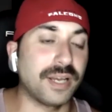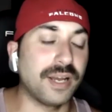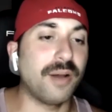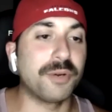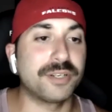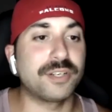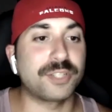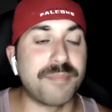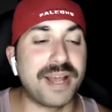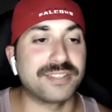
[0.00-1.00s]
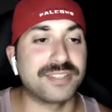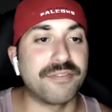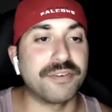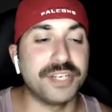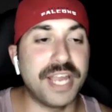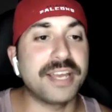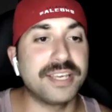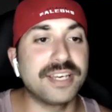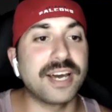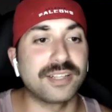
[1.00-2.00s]
want to touch on Matt Stafford. Yeah,
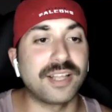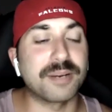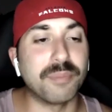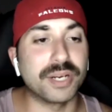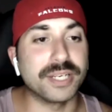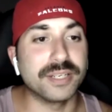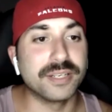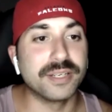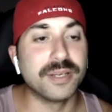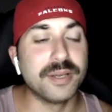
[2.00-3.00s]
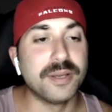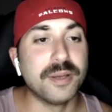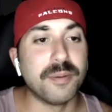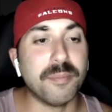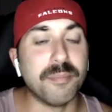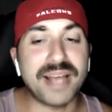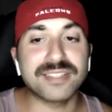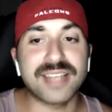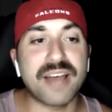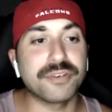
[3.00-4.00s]
he got a lot of money. Matt
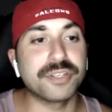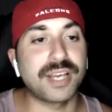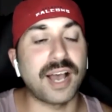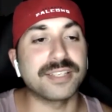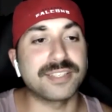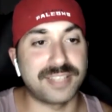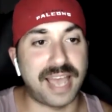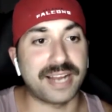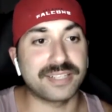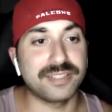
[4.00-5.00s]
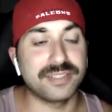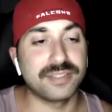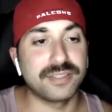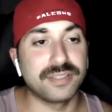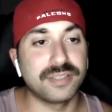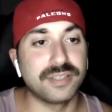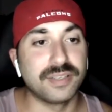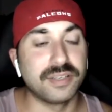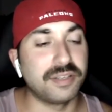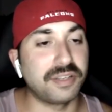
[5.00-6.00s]
Stafford got sacked
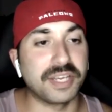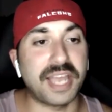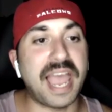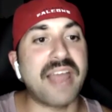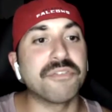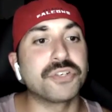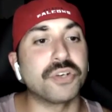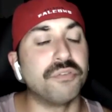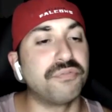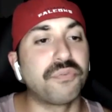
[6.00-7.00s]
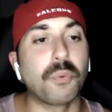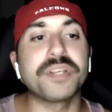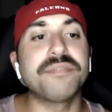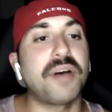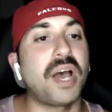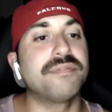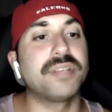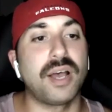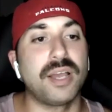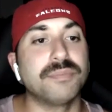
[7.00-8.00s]
like average of 45
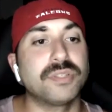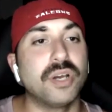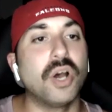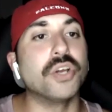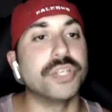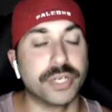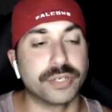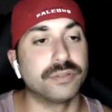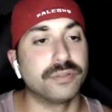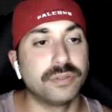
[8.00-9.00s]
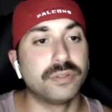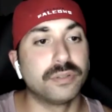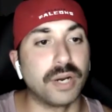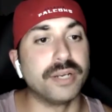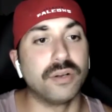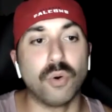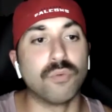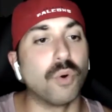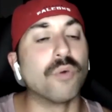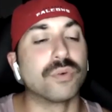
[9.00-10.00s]
times a year, right,
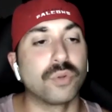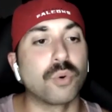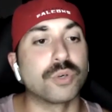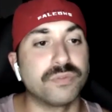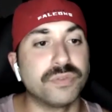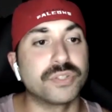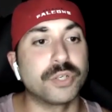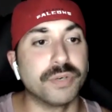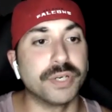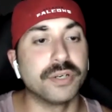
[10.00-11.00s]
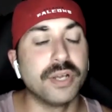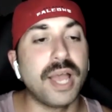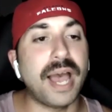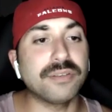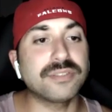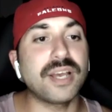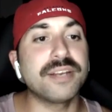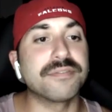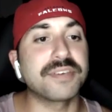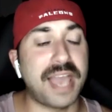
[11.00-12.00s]
over the course of his career. Outside
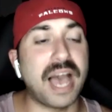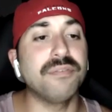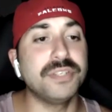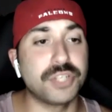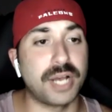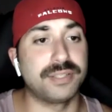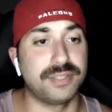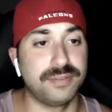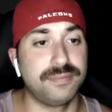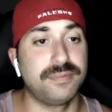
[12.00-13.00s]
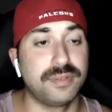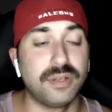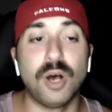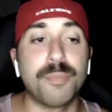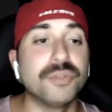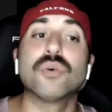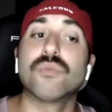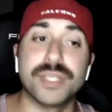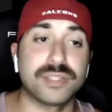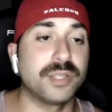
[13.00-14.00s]
of Calvin Johnson, up until
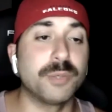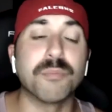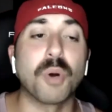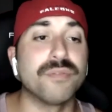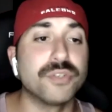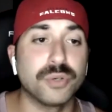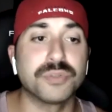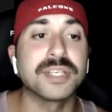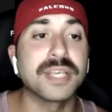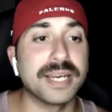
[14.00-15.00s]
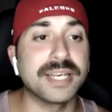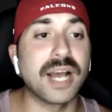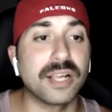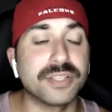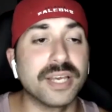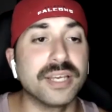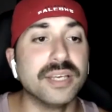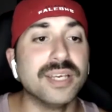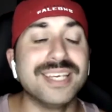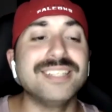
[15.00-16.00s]
recently with Marvin Jones and Kenny Galladay,
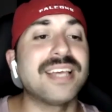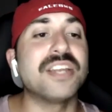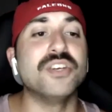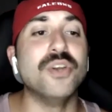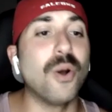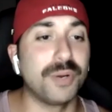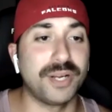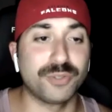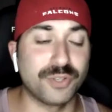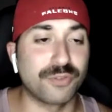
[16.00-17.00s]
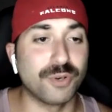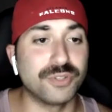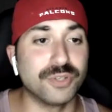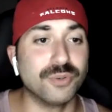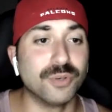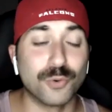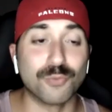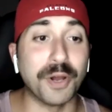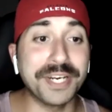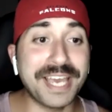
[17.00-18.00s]
he's had no one else to throw to.
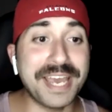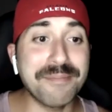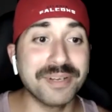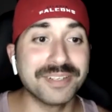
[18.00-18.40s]
Running game?